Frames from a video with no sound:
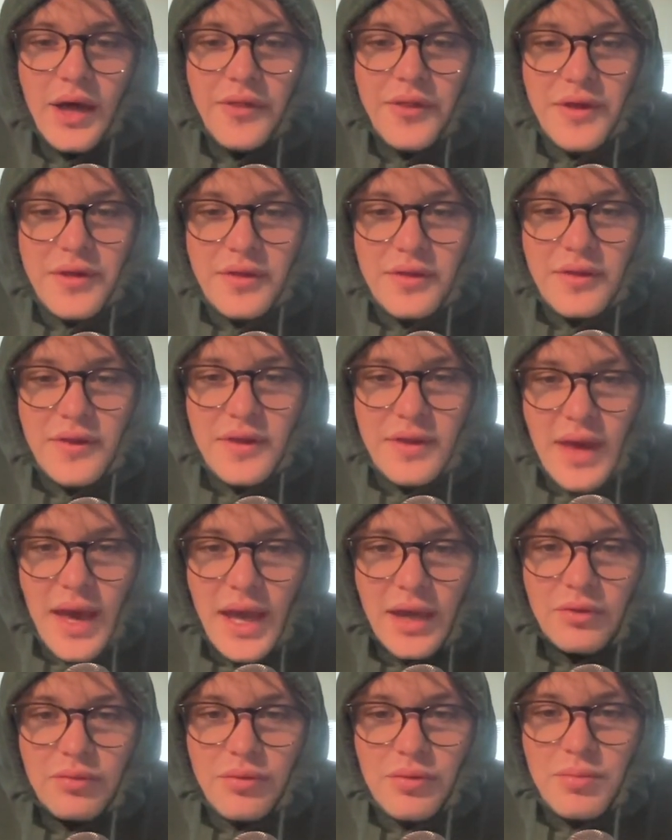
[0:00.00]
this
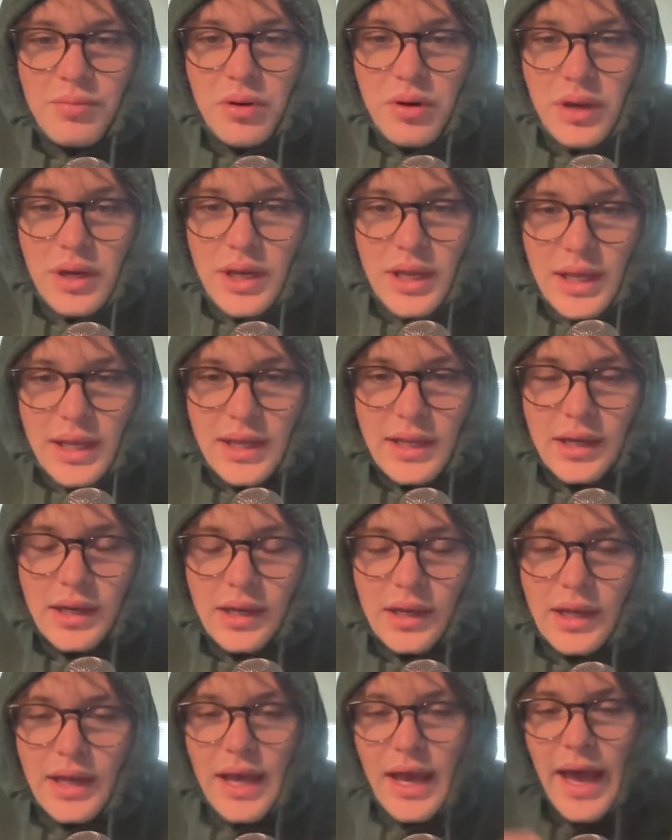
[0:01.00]
act was put
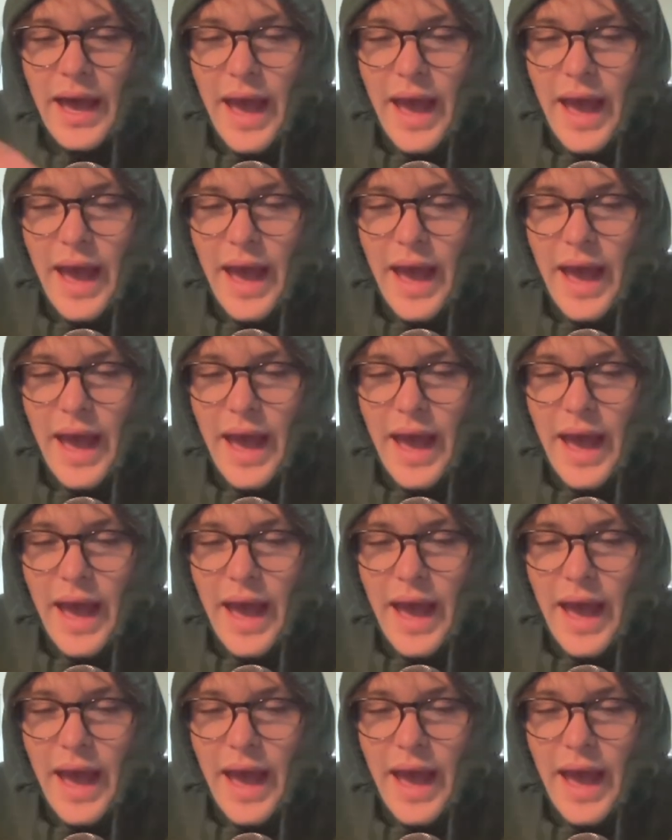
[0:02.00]
in